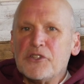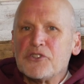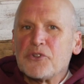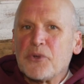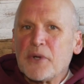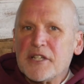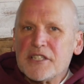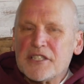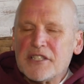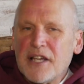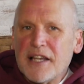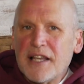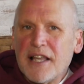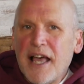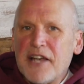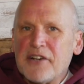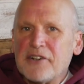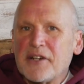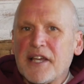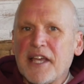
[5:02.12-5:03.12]
you join us
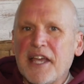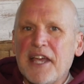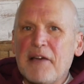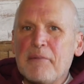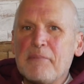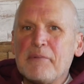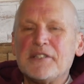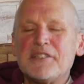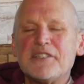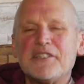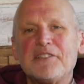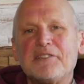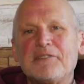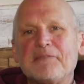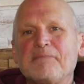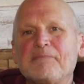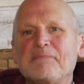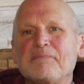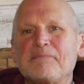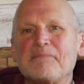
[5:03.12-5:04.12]
online or on campus,
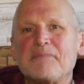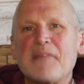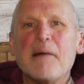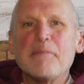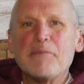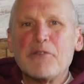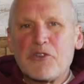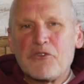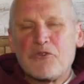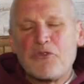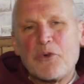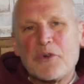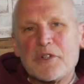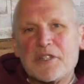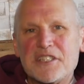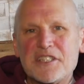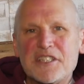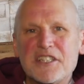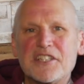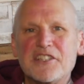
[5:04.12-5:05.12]
I'm looking forward
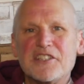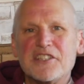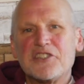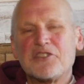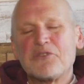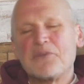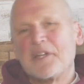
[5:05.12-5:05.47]
to seeing you this